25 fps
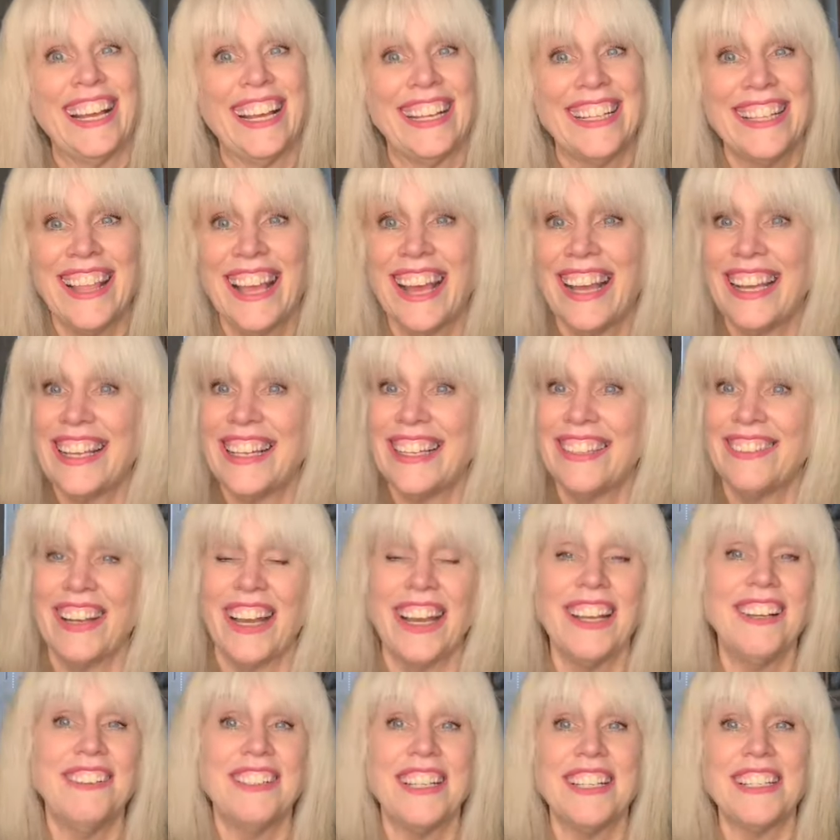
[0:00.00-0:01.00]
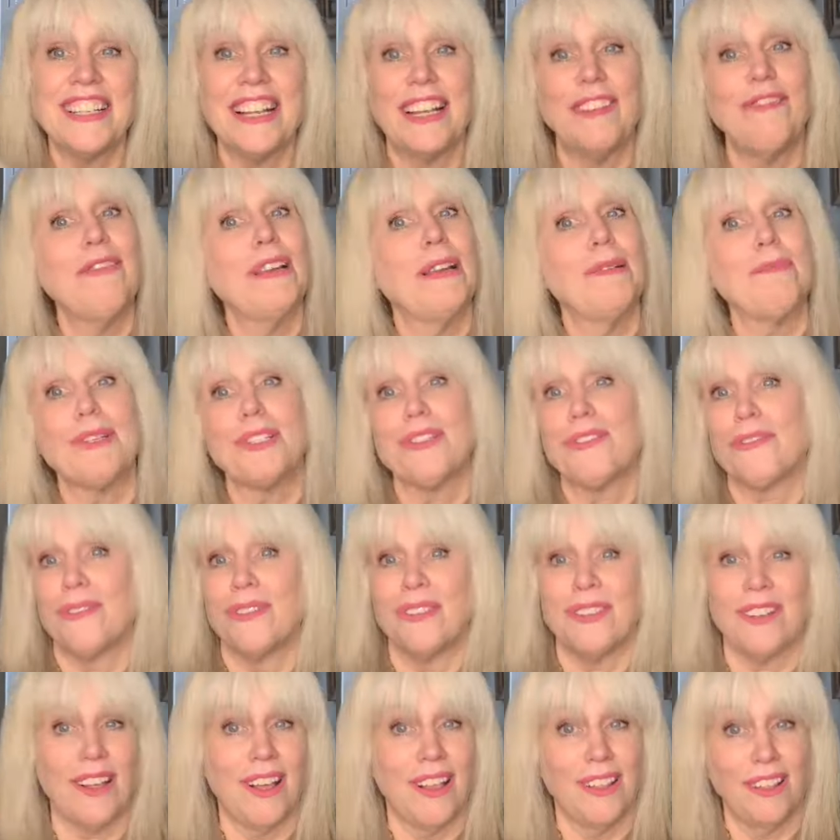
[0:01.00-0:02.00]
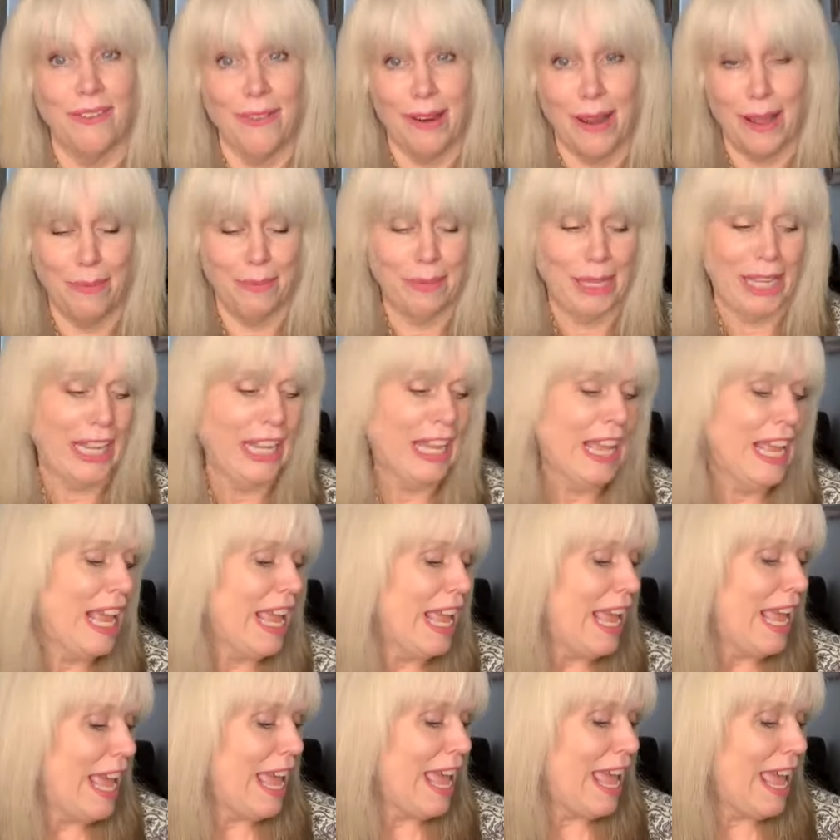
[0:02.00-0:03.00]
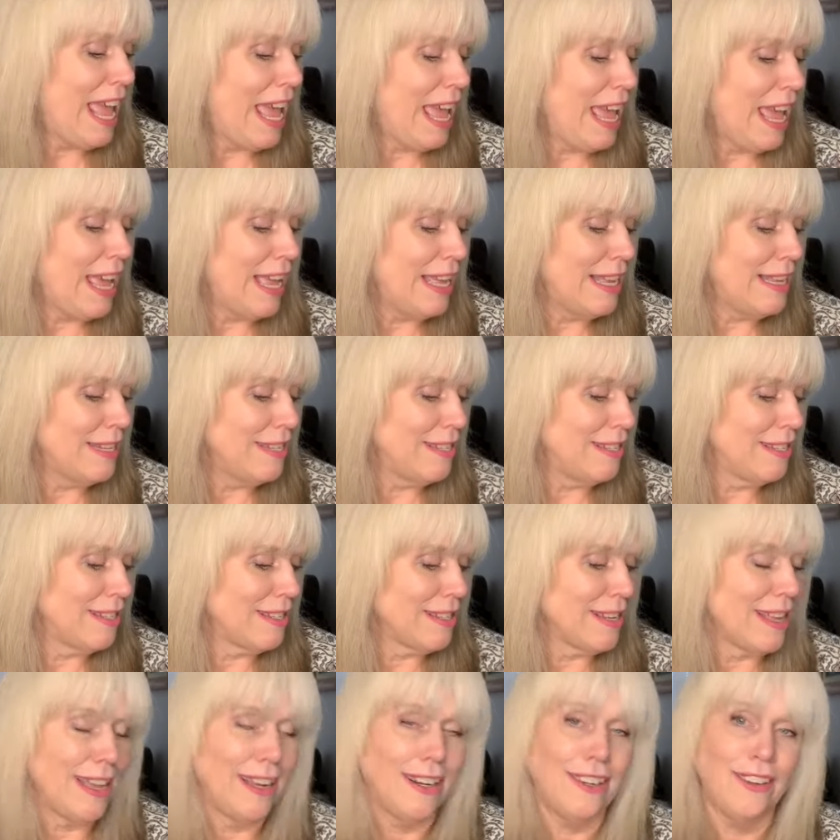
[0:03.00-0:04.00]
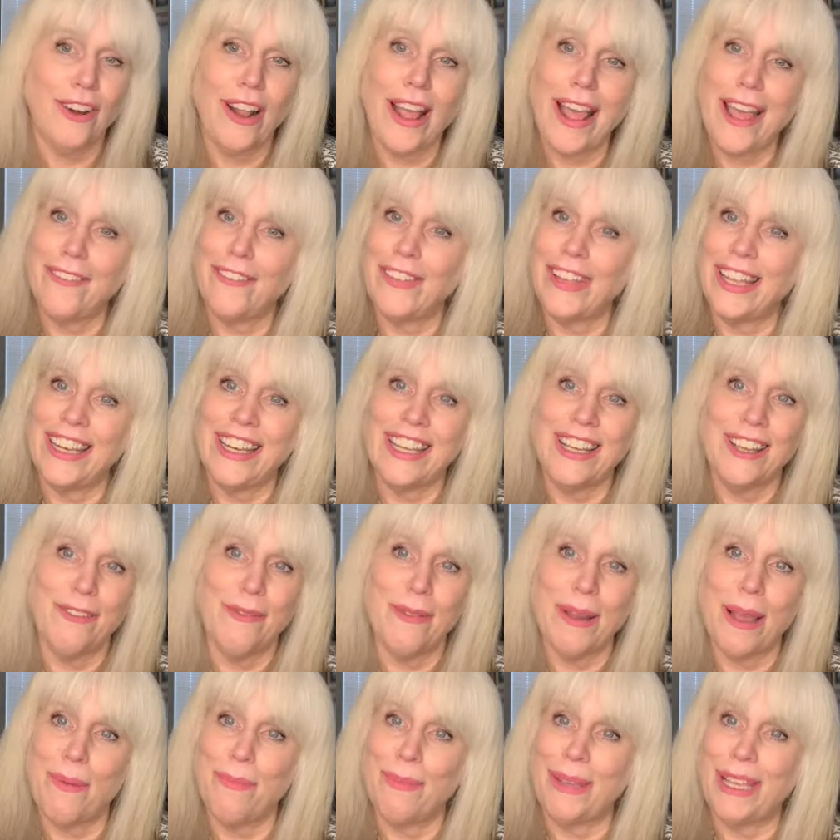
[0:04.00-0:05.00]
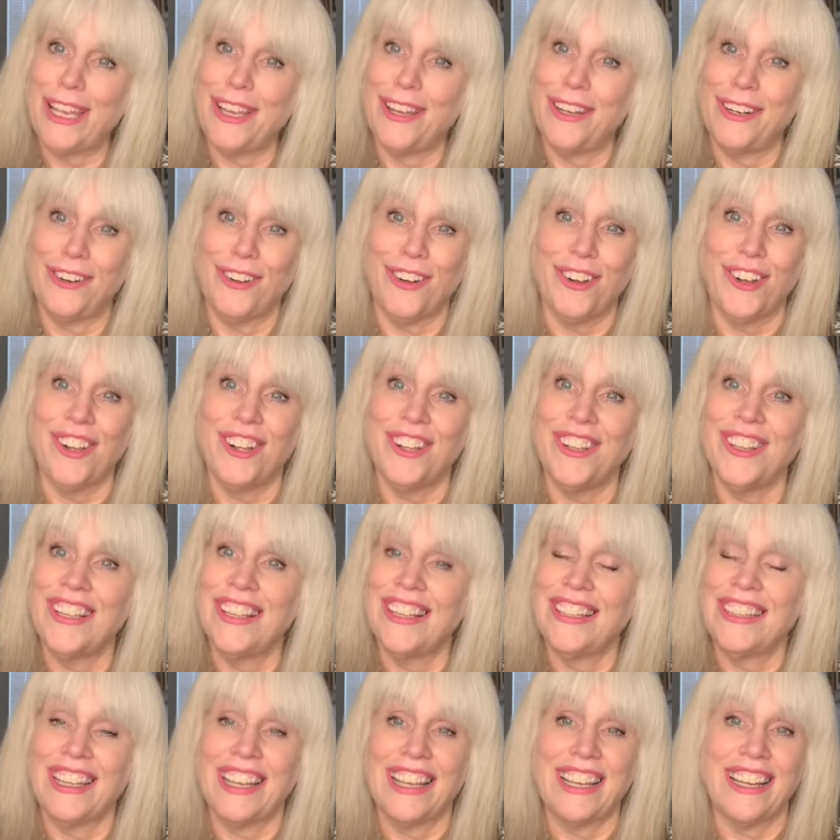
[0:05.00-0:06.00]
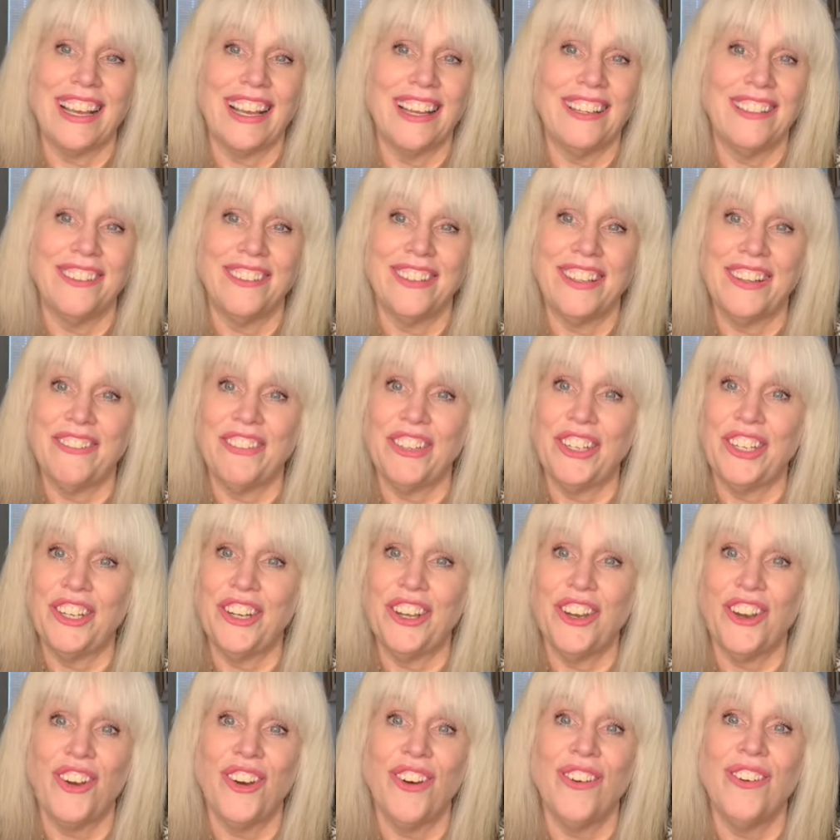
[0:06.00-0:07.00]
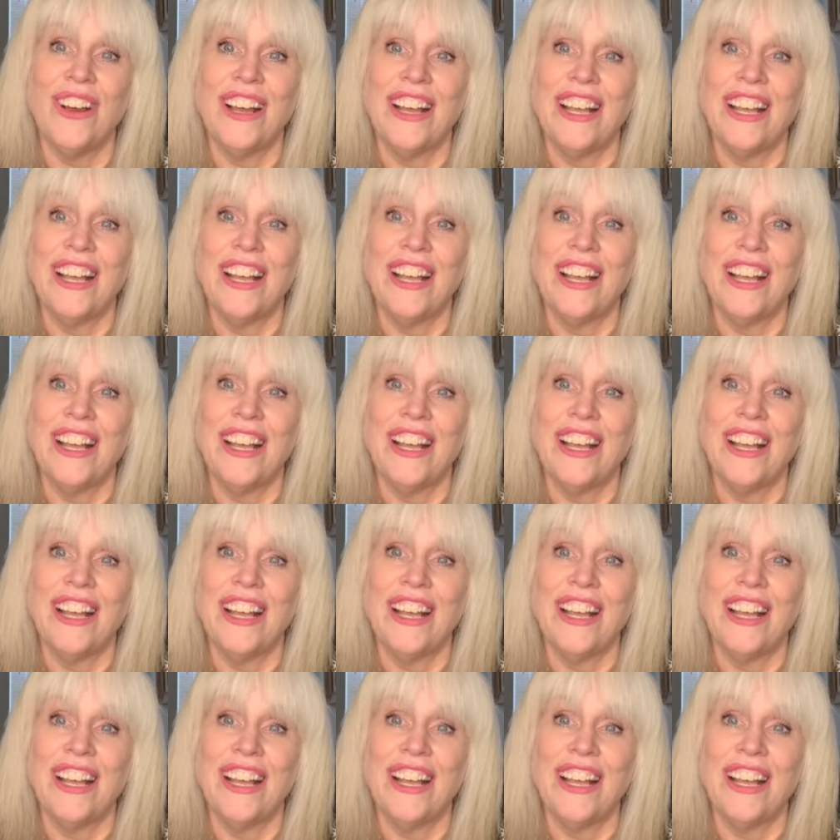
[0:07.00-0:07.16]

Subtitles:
I just had fabric stores all around me, and I don't have any around me at all. Like, I don't even know.